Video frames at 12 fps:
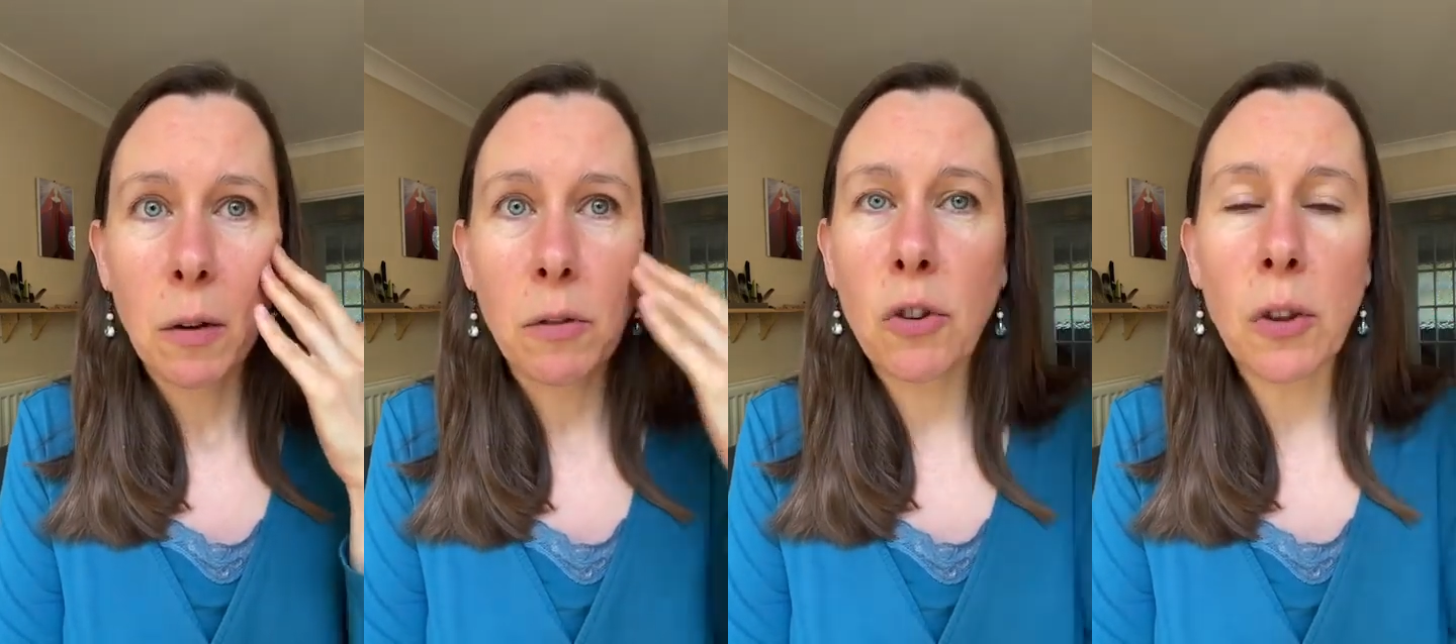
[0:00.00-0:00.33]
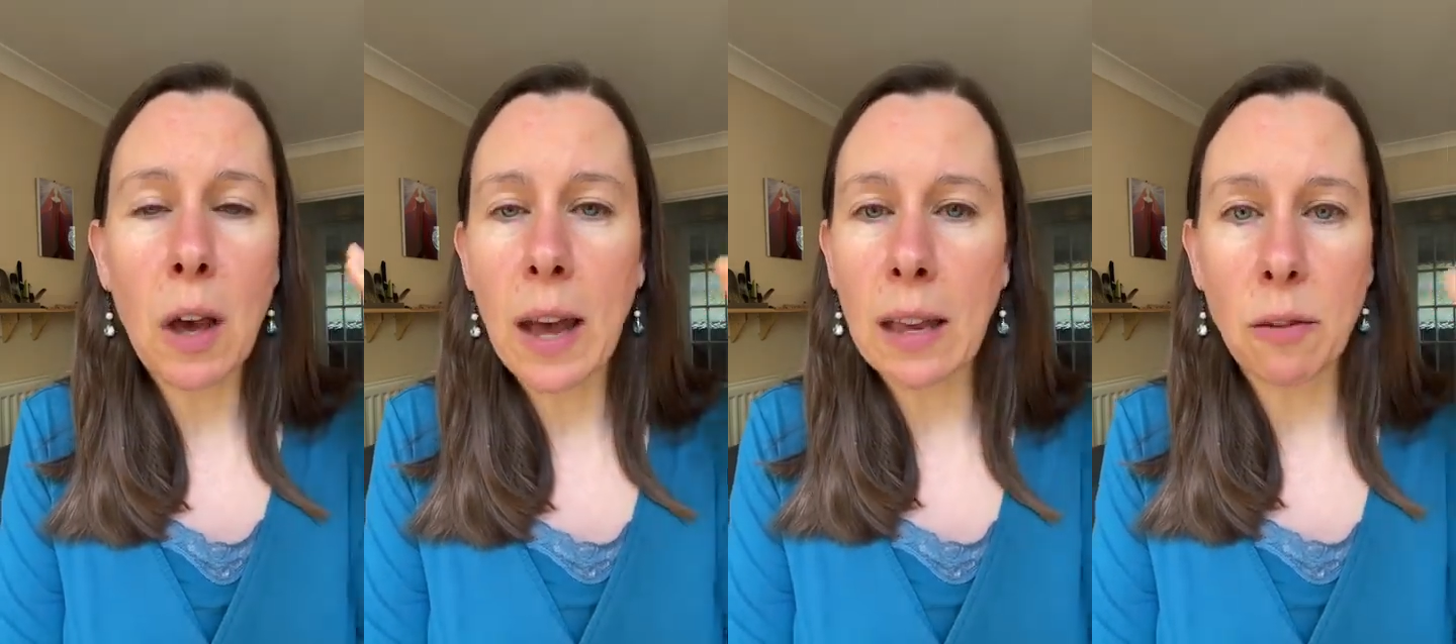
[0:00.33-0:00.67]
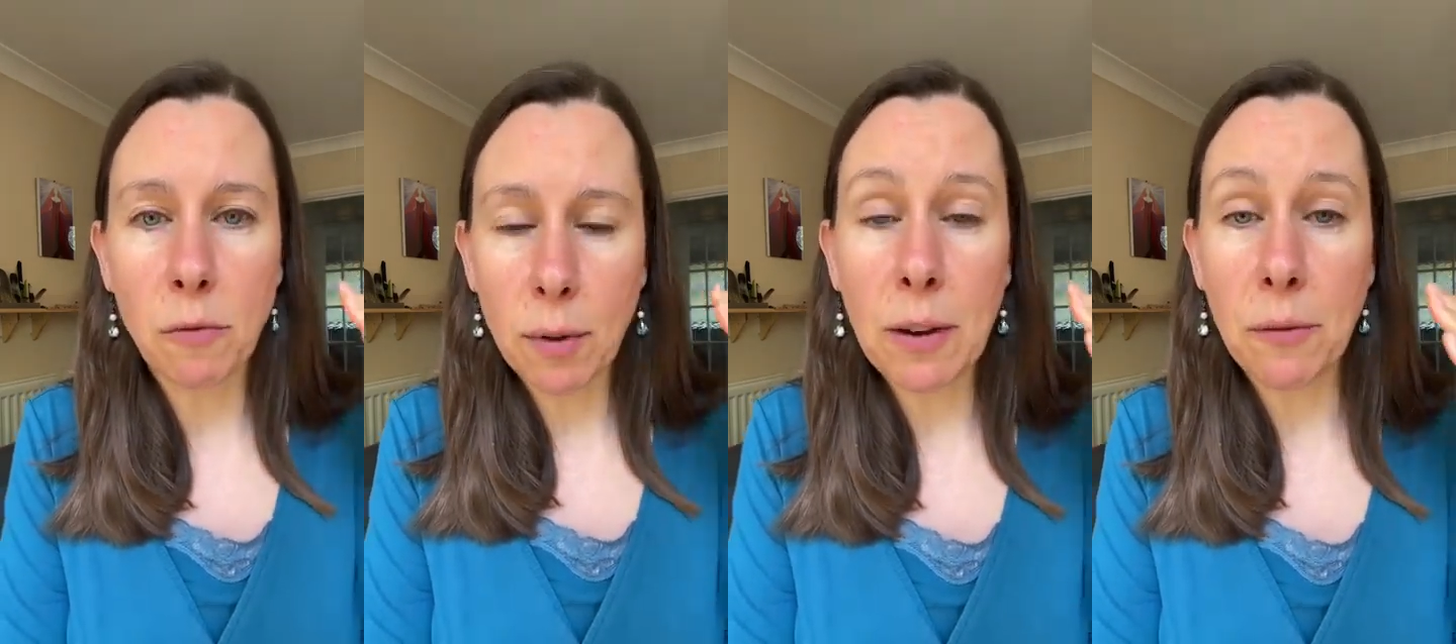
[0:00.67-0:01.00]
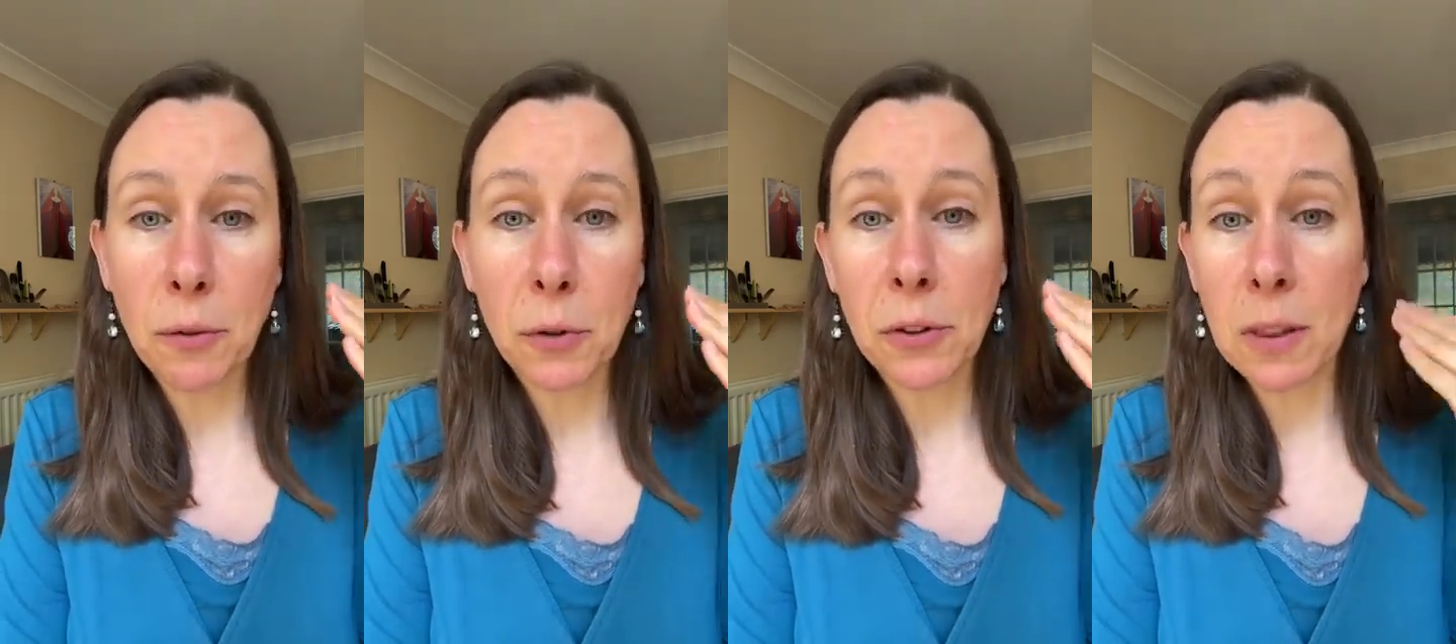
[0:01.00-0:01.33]
so that I can
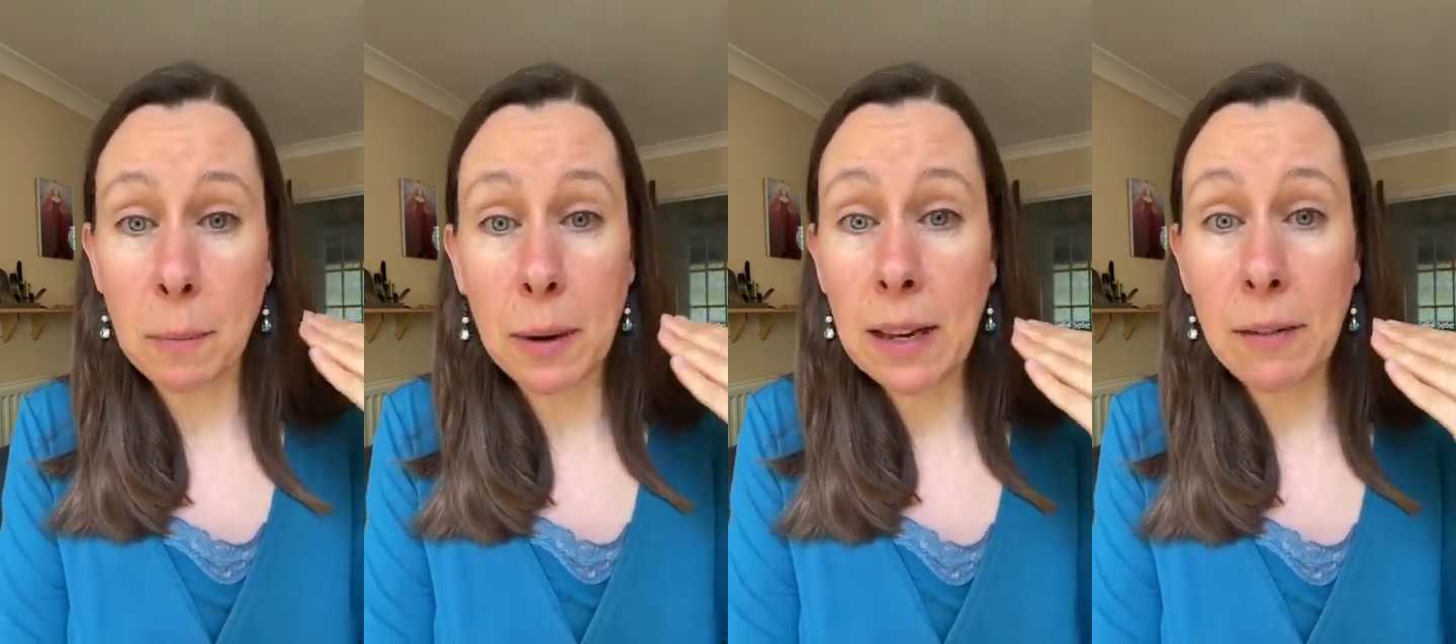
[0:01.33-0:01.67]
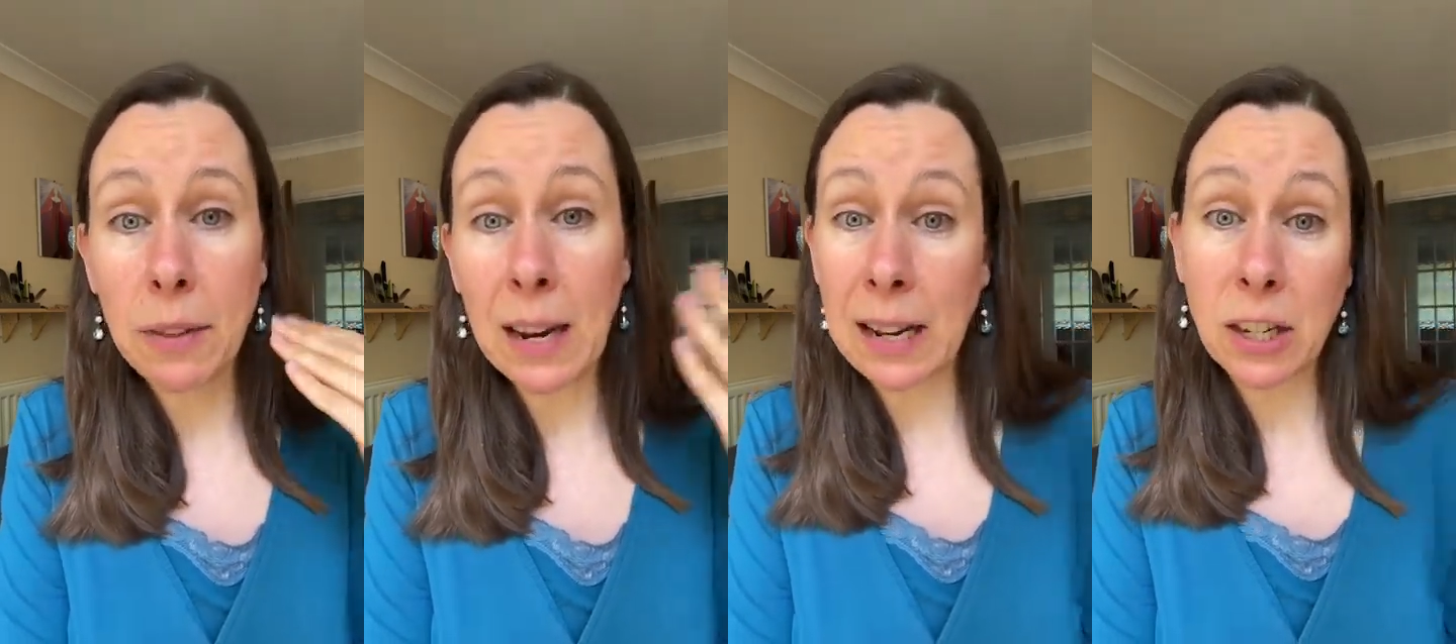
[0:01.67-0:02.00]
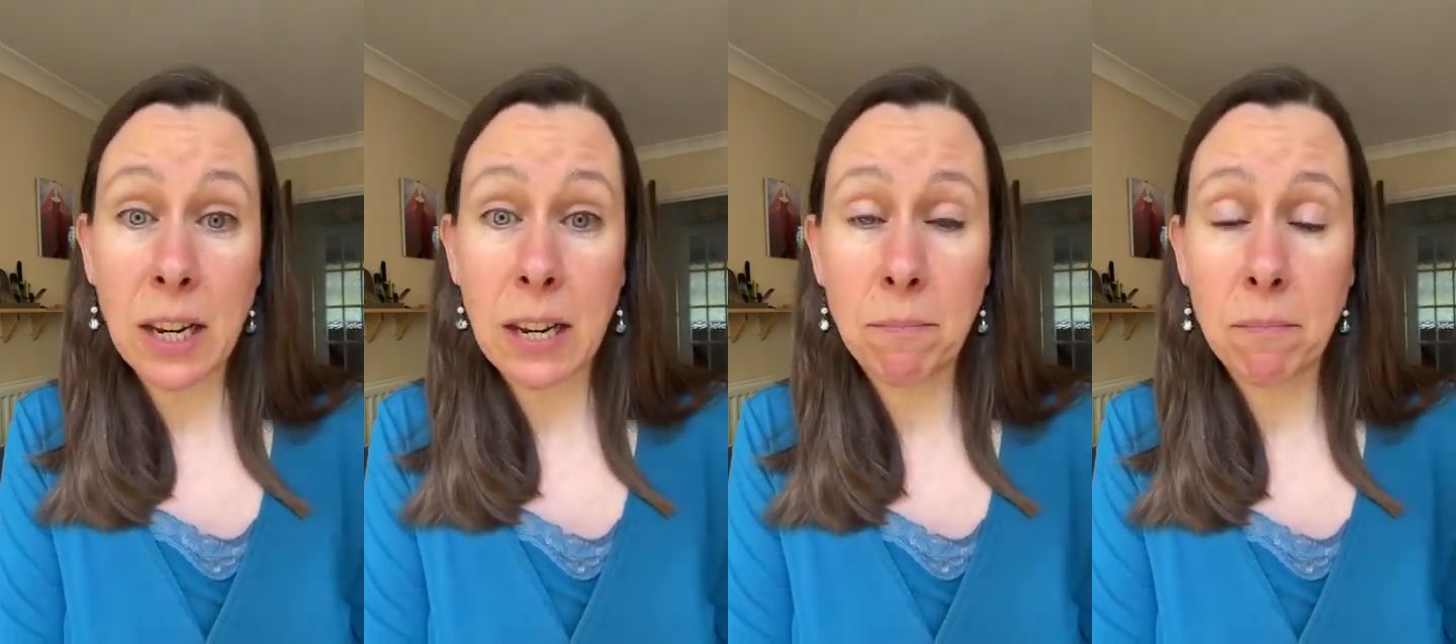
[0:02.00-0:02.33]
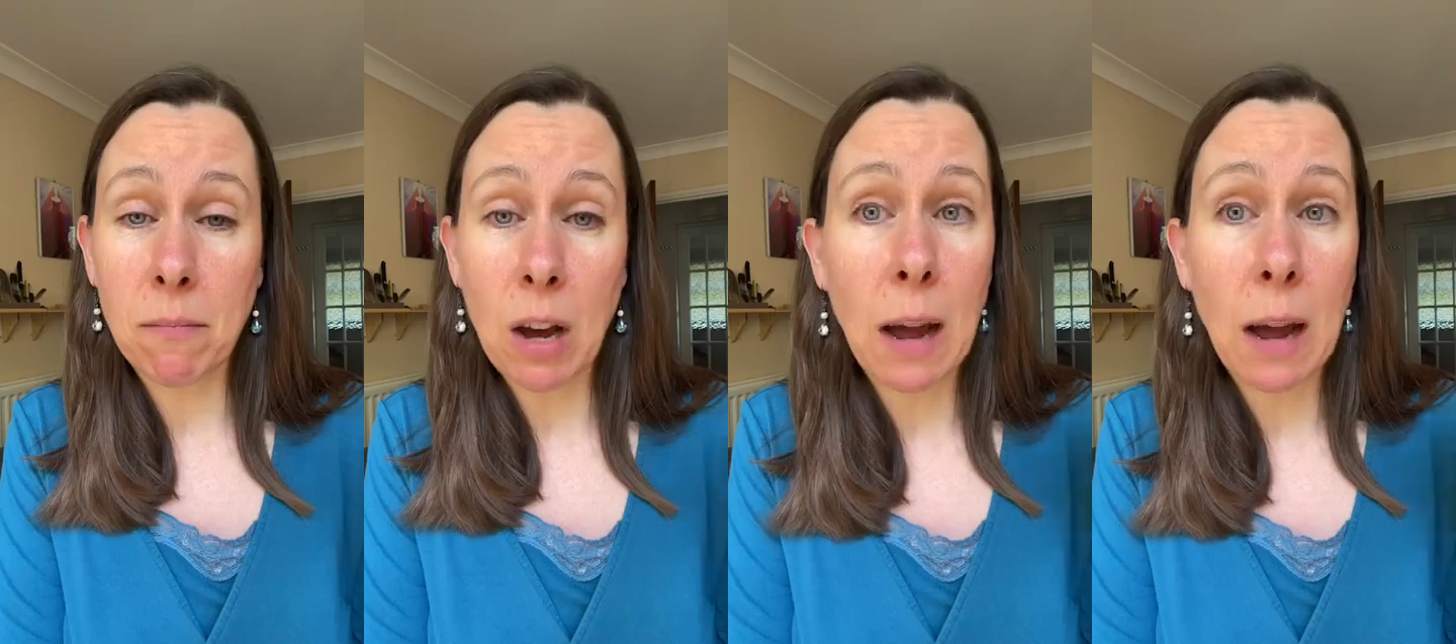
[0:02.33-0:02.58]
reinforce the belief that actually